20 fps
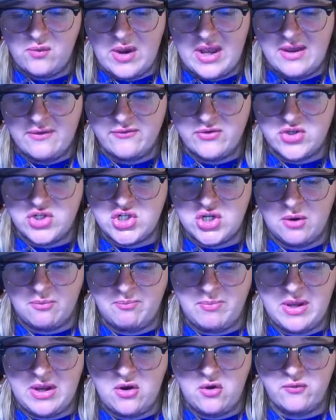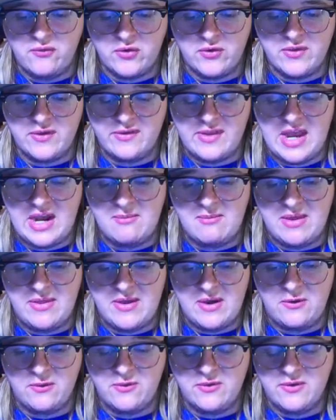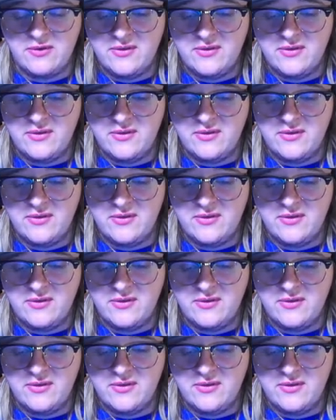way of jumping over this enemy, though.